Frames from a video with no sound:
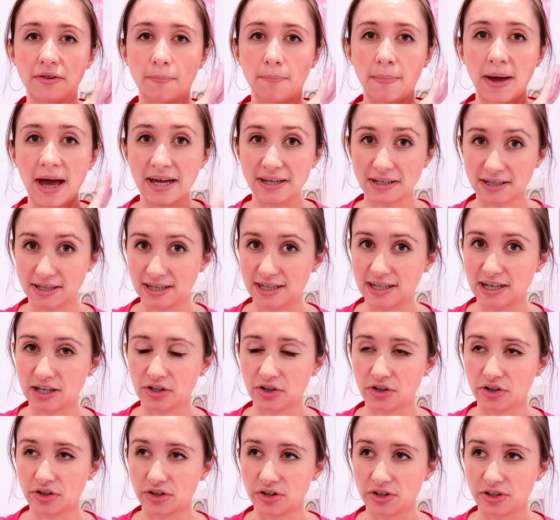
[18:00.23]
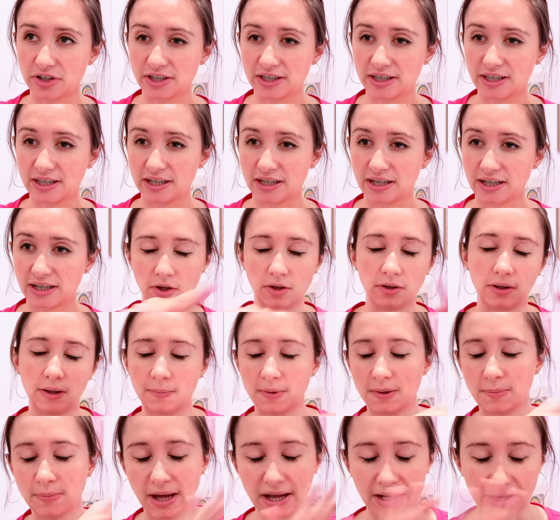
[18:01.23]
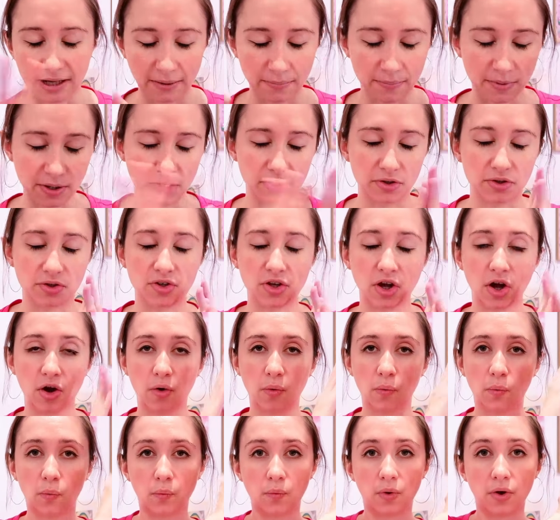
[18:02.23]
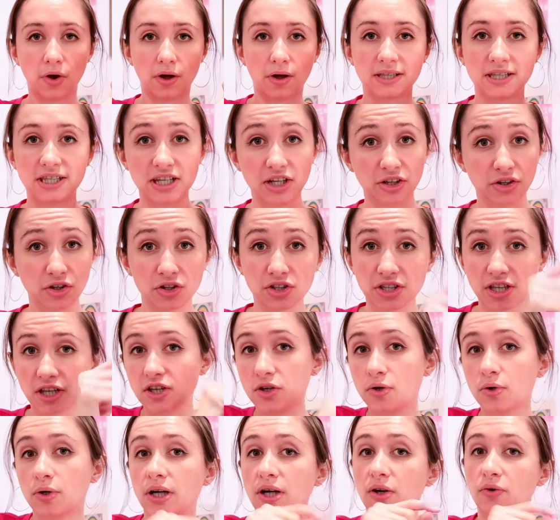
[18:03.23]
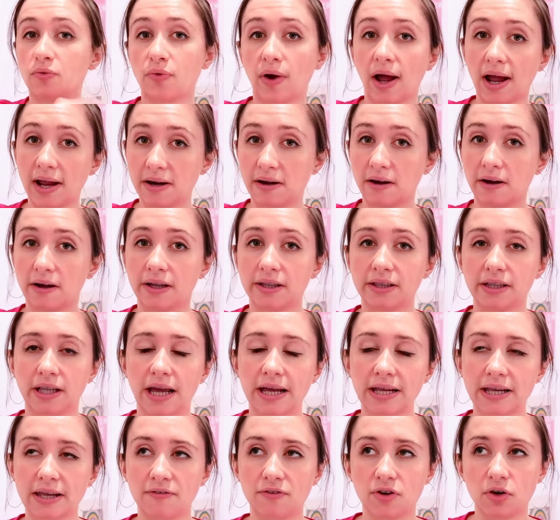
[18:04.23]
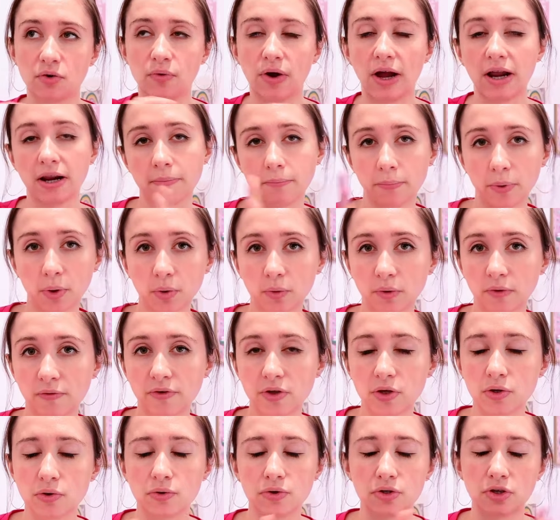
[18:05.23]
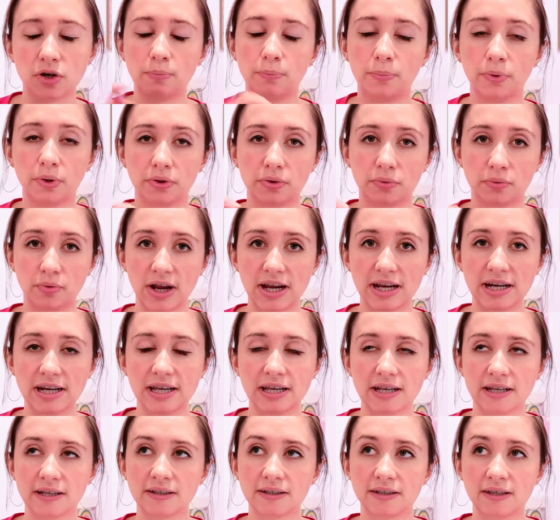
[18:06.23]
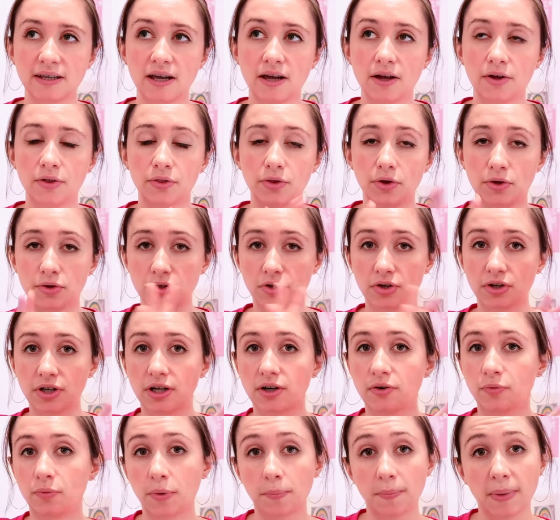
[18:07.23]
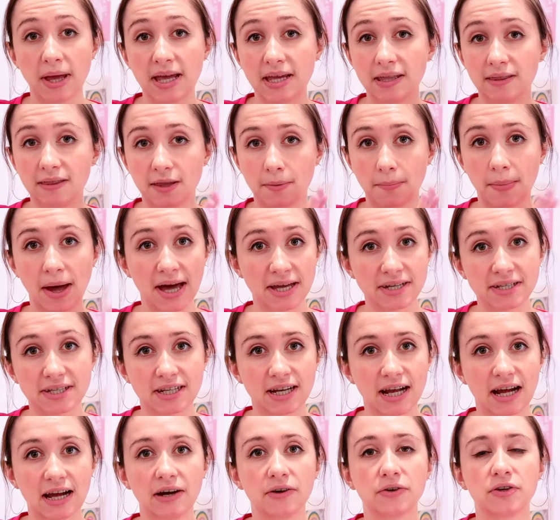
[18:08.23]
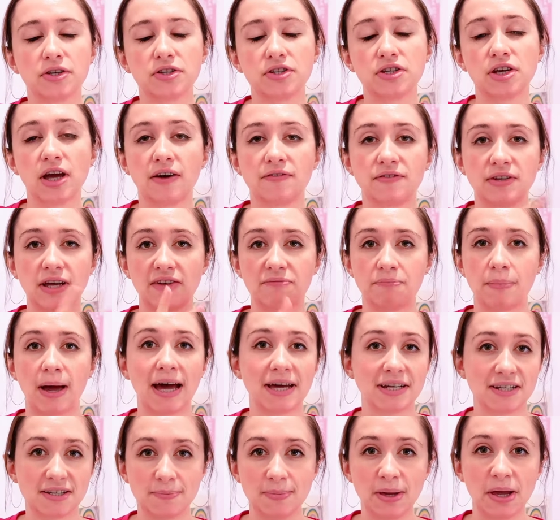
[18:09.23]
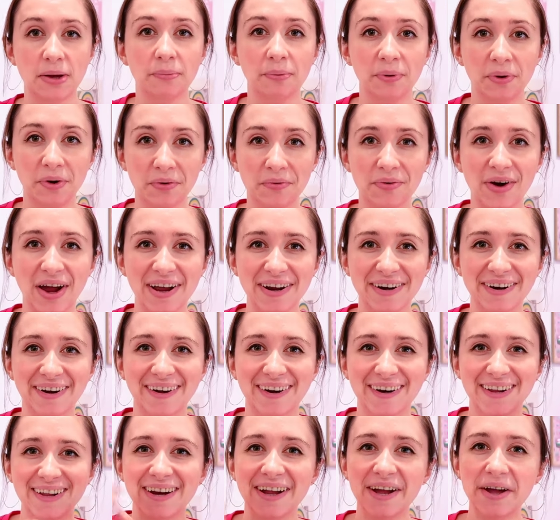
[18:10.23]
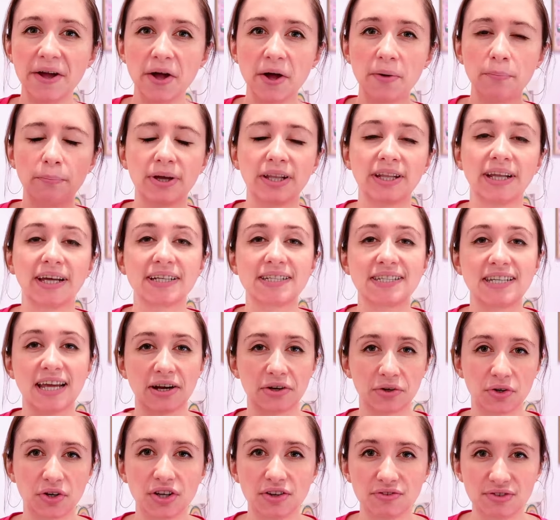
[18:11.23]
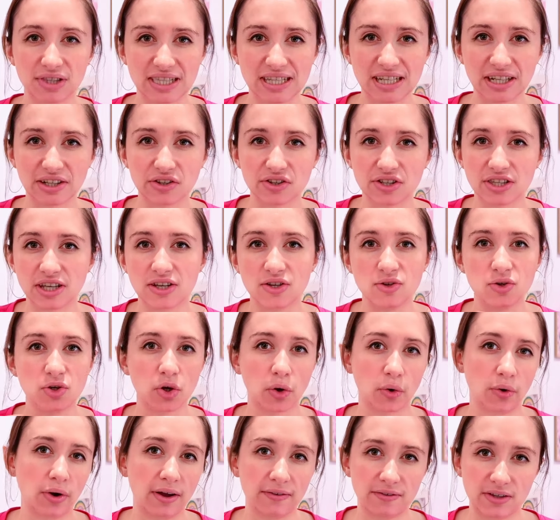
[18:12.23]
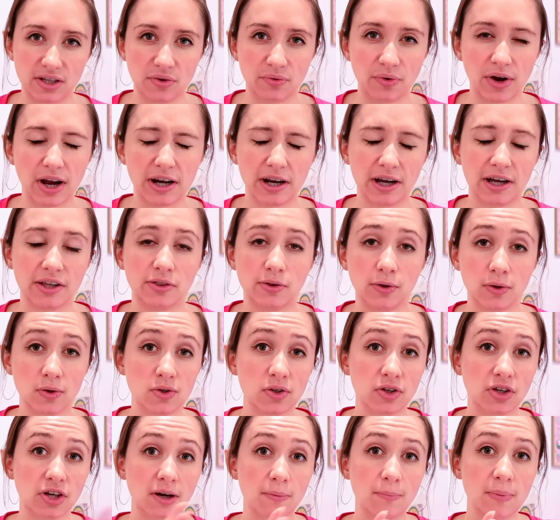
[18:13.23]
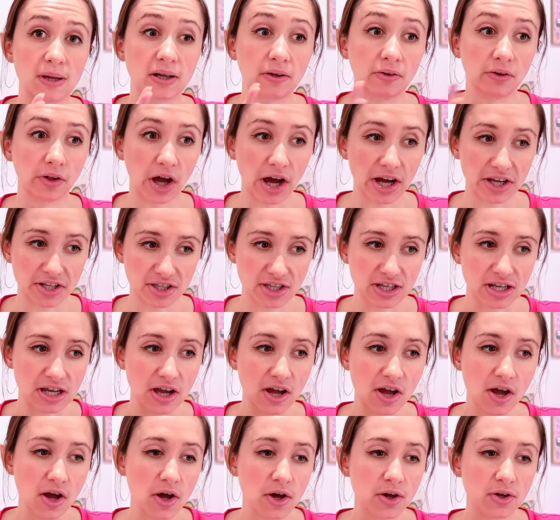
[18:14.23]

the matte stickers so let me back up here so Stickers that you can write on, like if you're writing book reviews or book ratings, those are going to remain the matte style because you have to have matte to be able to write on it. But like decorative stickers that you don't have to write on, those are going to be glossy.